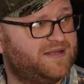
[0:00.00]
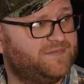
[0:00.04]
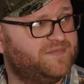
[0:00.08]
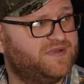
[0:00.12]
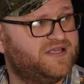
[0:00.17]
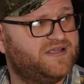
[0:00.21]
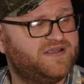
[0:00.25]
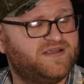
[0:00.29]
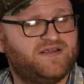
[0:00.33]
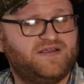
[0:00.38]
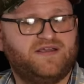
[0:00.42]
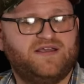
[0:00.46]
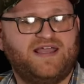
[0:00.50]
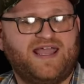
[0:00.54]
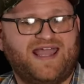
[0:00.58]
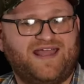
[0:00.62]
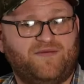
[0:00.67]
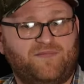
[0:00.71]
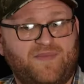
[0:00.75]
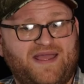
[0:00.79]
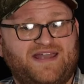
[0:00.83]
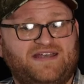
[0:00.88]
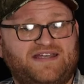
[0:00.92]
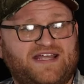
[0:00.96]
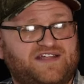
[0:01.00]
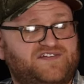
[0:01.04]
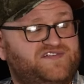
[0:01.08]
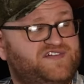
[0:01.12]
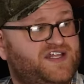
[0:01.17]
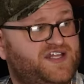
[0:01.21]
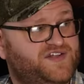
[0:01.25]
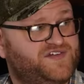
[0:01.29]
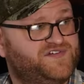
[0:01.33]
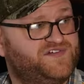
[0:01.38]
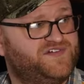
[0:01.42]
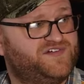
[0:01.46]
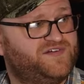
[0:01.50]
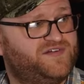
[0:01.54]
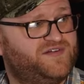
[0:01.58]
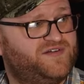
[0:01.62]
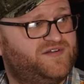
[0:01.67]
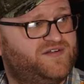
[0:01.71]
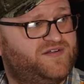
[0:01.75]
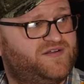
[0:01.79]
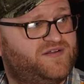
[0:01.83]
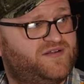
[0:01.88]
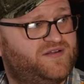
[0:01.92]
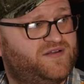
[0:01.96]
bomb, mm. and Mendez says,
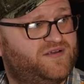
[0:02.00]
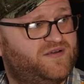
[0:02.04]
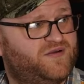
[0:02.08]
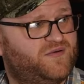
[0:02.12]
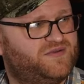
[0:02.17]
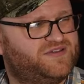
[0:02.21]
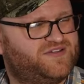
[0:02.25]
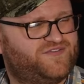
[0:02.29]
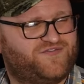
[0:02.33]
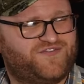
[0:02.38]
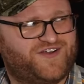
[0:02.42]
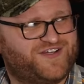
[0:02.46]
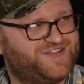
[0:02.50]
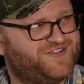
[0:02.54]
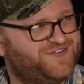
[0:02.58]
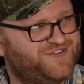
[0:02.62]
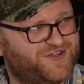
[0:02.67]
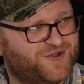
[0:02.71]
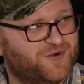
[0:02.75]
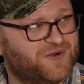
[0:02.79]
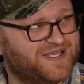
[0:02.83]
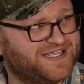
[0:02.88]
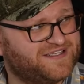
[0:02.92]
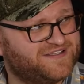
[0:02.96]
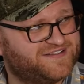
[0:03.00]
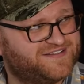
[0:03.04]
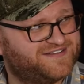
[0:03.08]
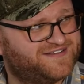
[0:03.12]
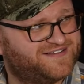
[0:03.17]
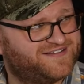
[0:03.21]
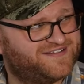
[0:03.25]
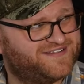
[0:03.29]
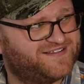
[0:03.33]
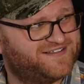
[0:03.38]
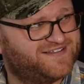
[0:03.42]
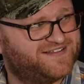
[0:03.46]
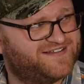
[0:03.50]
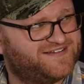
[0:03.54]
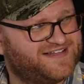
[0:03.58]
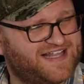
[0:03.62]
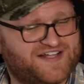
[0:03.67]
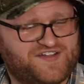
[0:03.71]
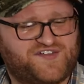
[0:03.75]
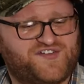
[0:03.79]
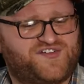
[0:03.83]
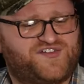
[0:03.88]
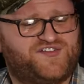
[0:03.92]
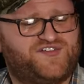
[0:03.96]
what the fuck you doing?
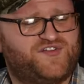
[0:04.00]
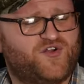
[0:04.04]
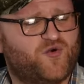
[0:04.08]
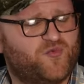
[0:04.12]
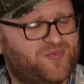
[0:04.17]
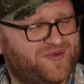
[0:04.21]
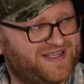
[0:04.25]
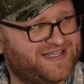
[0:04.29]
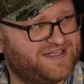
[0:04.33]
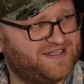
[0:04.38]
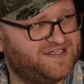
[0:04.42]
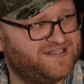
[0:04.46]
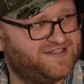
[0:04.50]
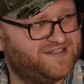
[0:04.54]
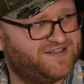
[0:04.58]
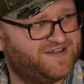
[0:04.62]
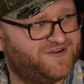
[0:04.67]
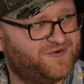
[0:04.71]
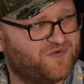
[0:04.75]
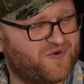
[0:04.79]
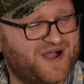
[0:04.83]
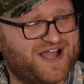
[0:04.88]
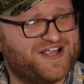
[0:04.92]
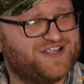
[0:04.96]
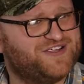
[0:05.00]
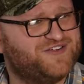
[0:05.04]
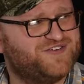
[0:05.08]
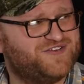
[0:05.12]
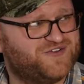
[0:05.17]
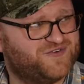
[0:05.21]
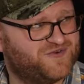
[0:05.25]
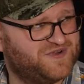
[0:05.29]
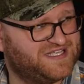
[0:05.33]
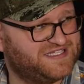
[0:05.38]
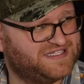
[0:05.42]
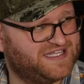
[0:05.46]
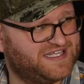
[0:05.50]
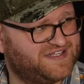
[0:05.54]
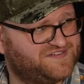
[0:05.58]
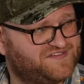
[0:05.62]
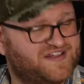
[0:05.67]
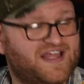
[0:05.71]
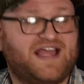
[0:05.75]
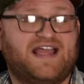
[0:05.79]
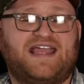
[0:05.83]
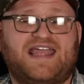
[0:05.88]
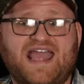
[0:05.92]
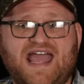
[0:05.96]
That's stupid. Right. Why are you doing
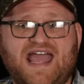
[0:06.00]
this?